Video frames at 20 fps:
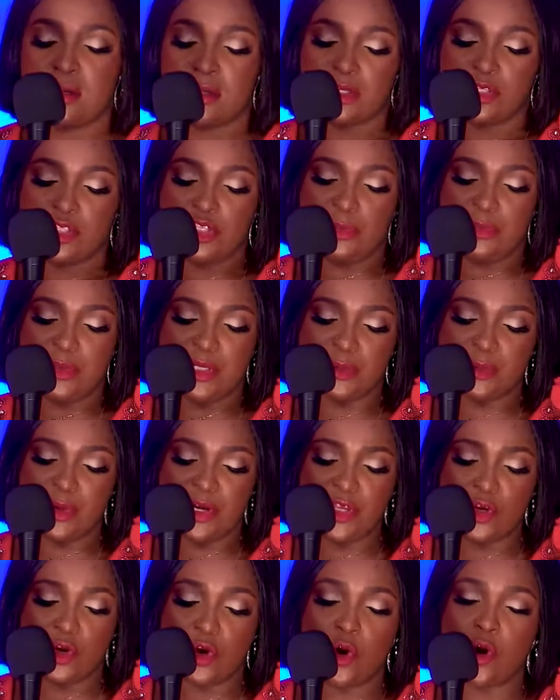So please, when
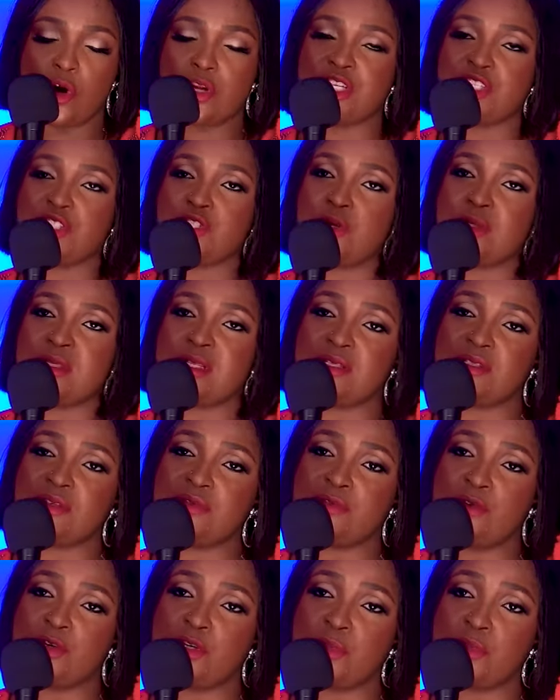you're calling, turn down the
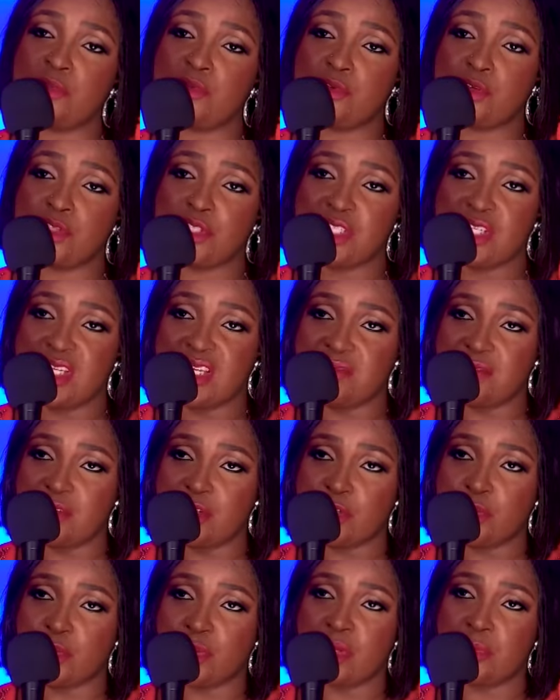volume of your TV
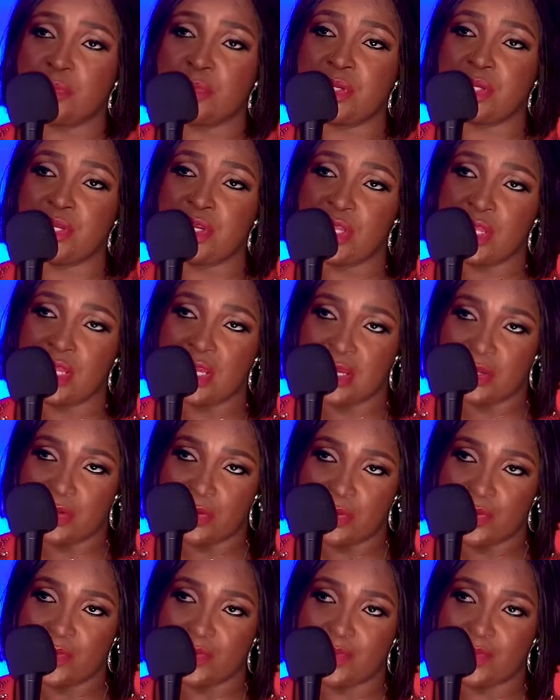so that we can hear you.